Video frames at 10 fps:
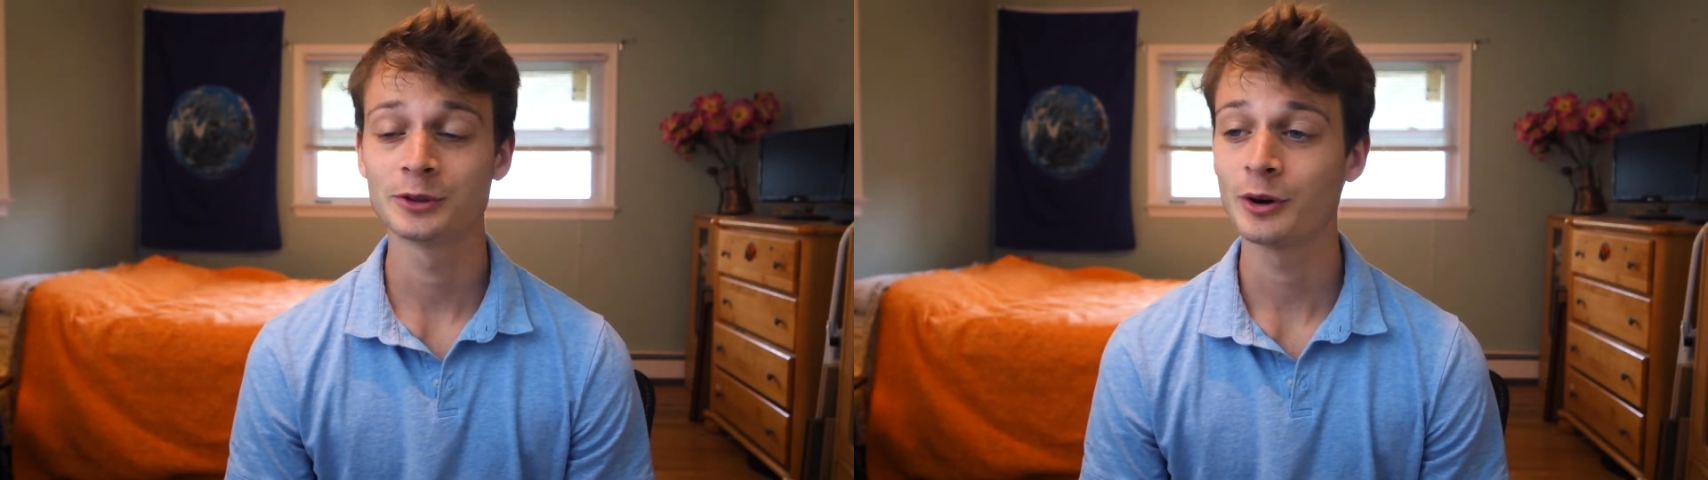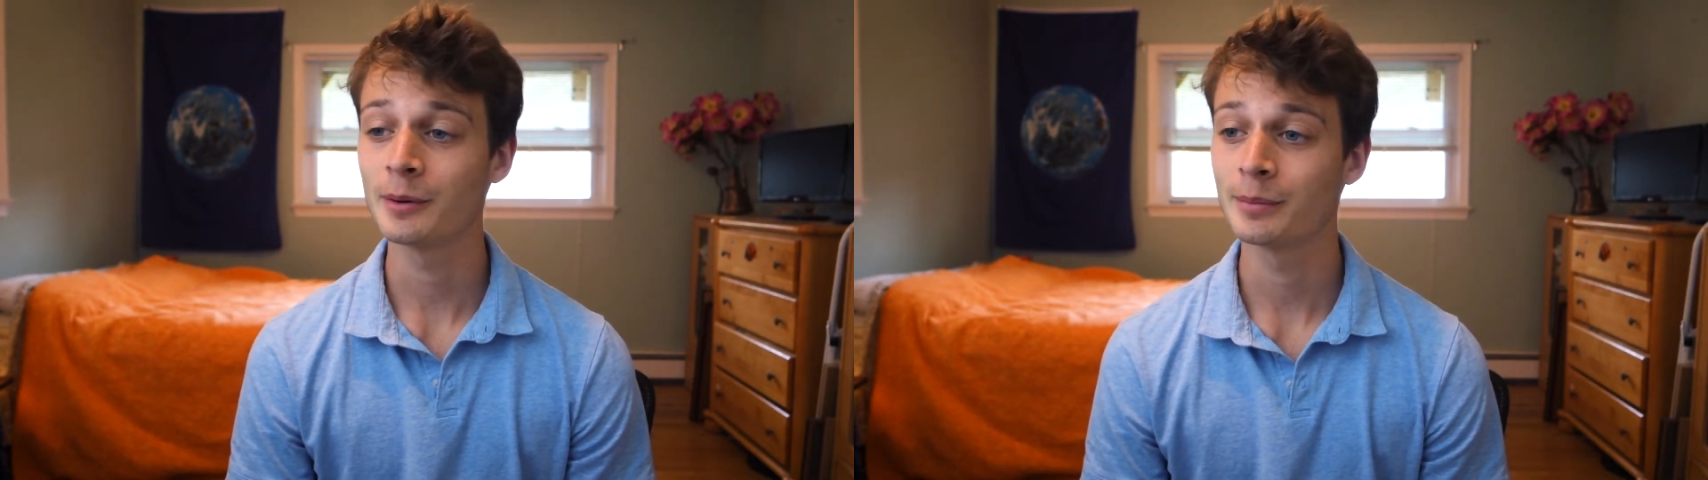
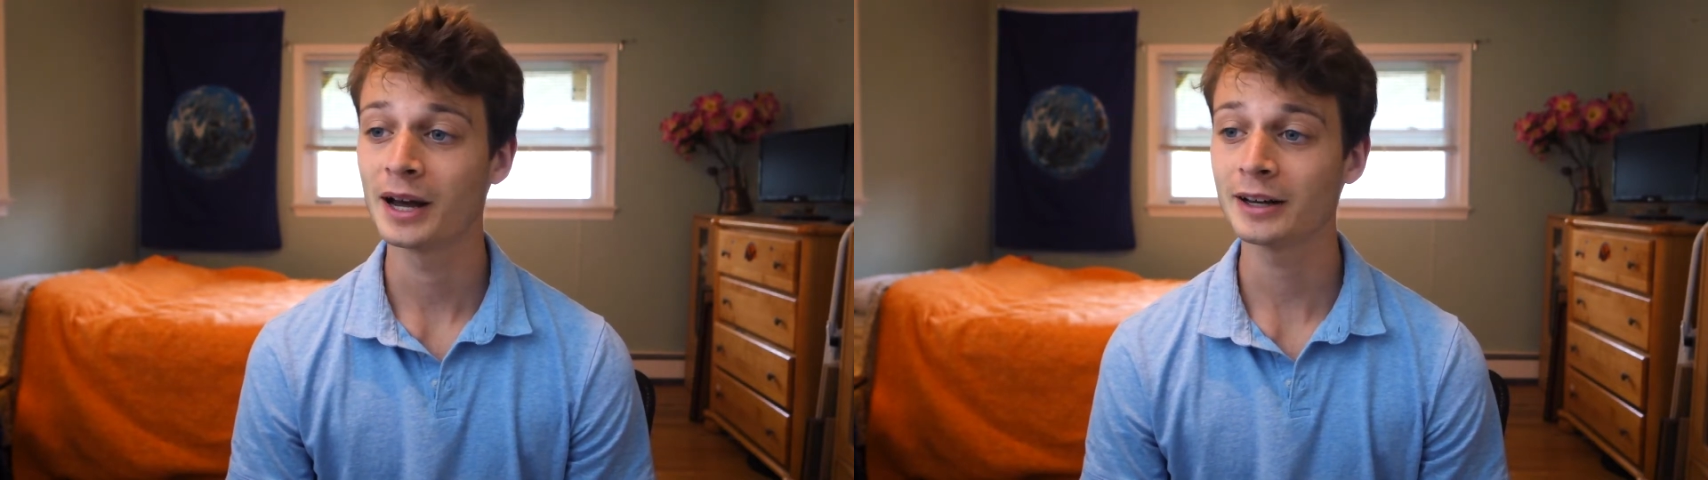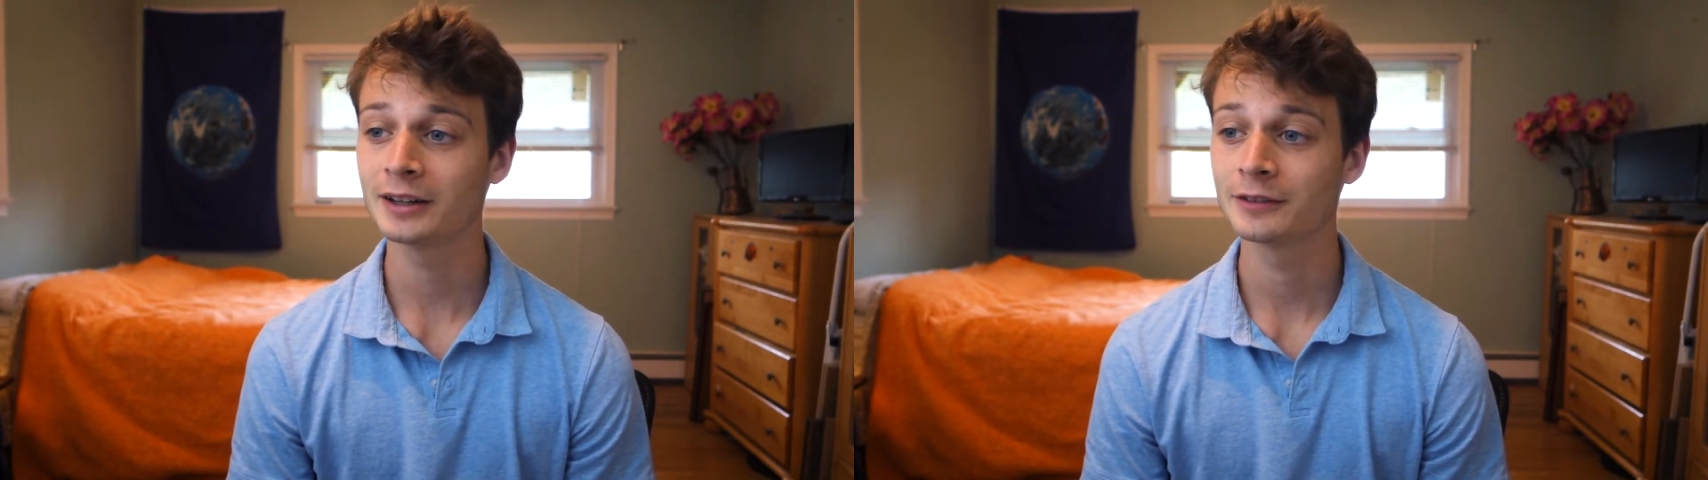so I'm
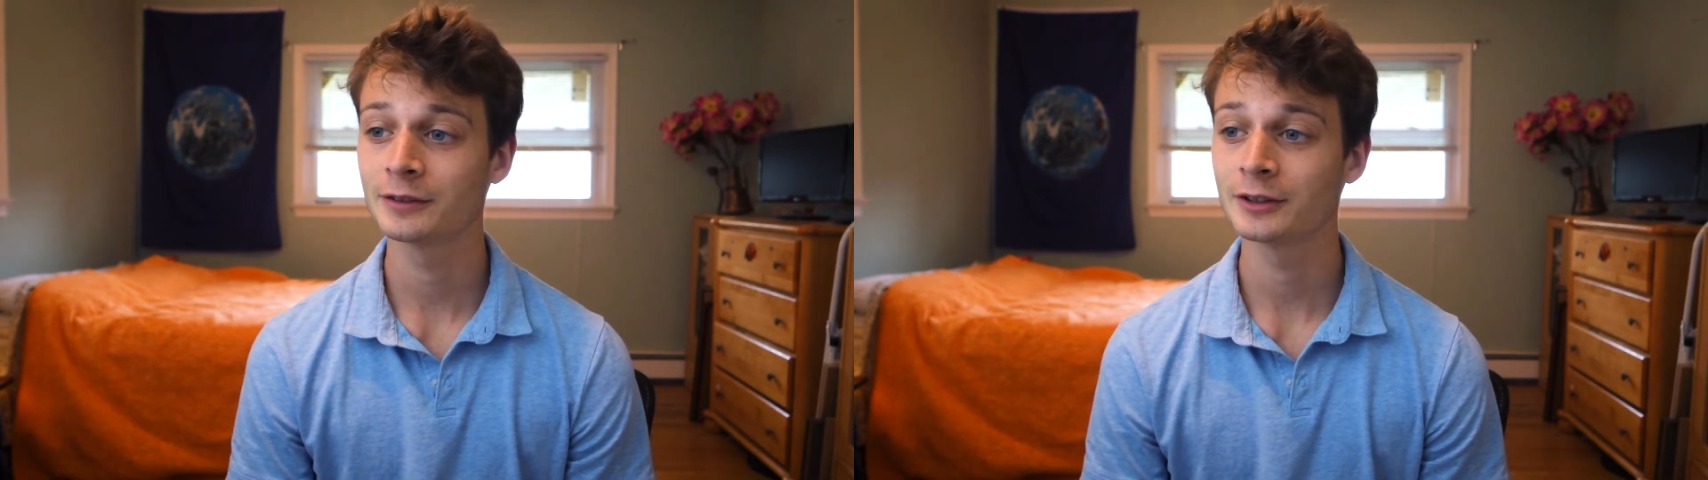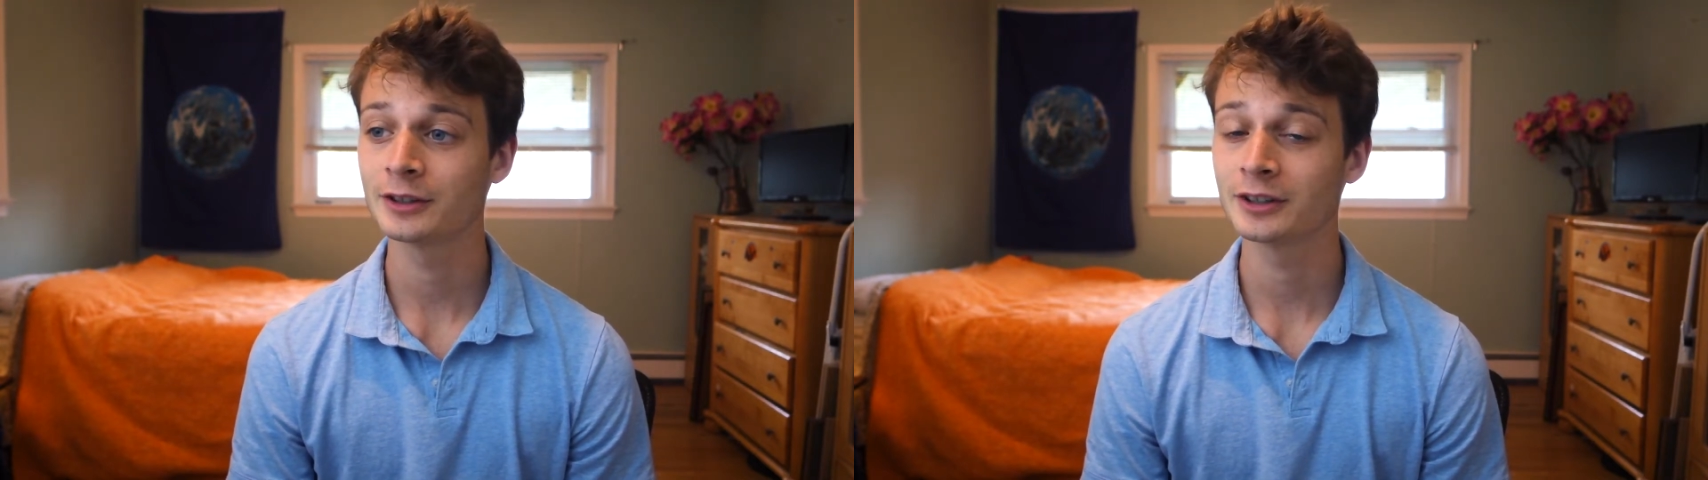back
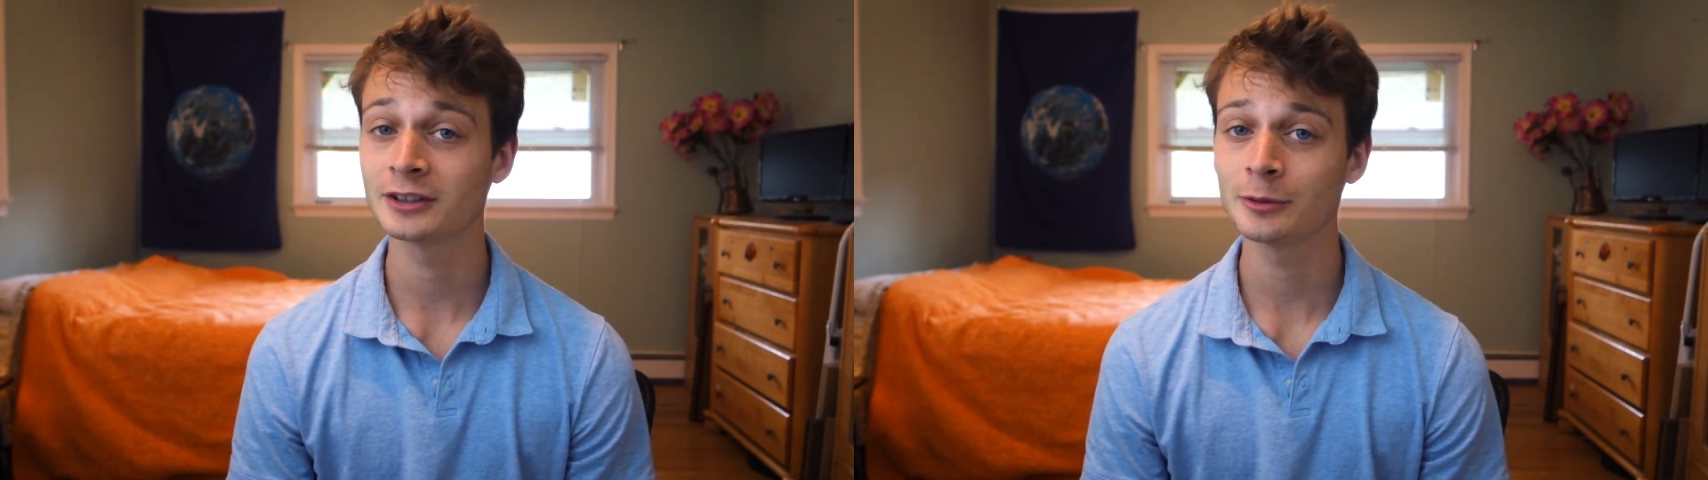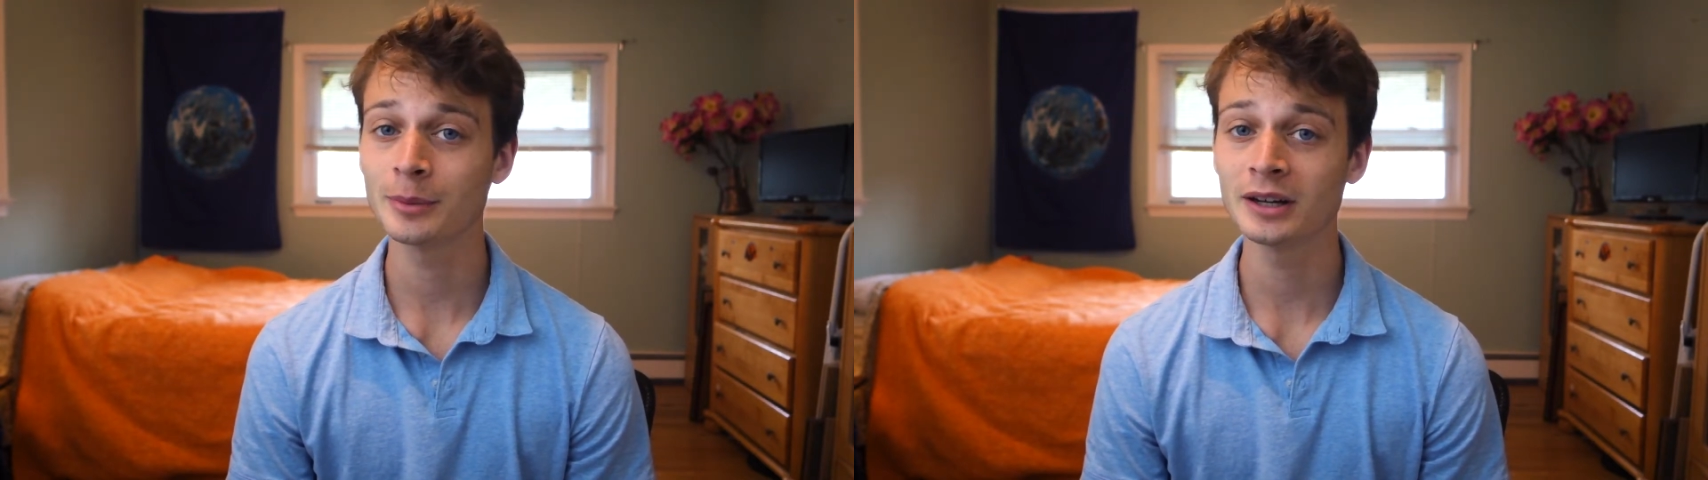for a
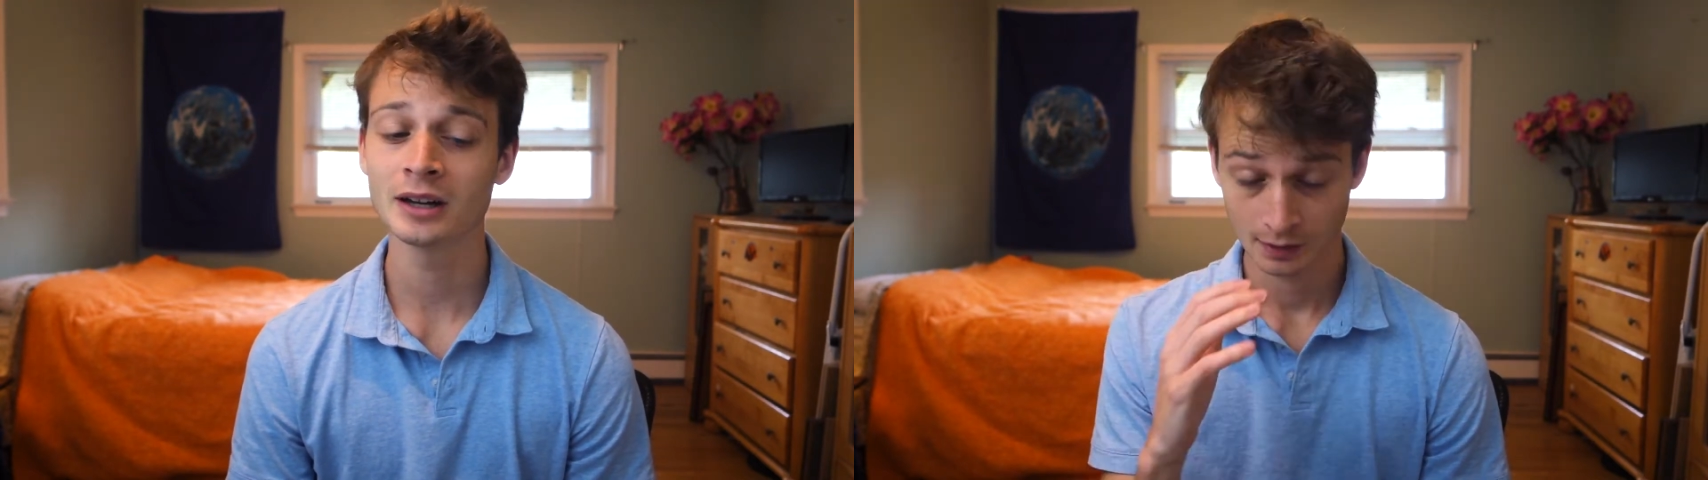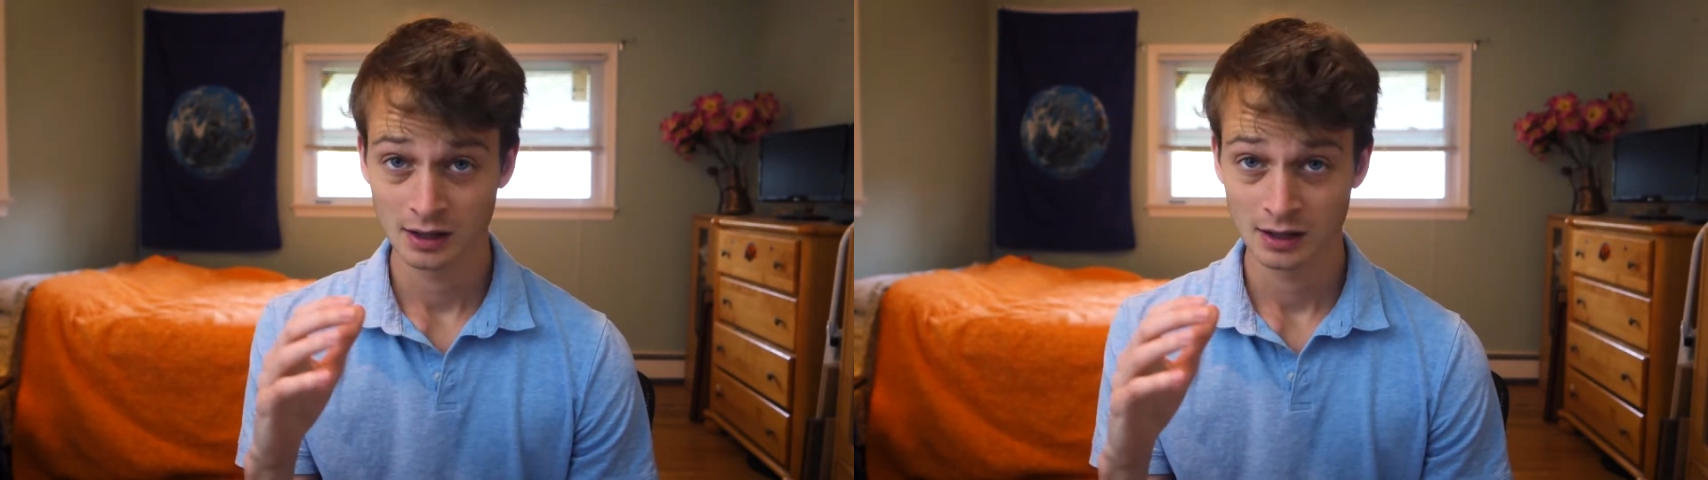little bit.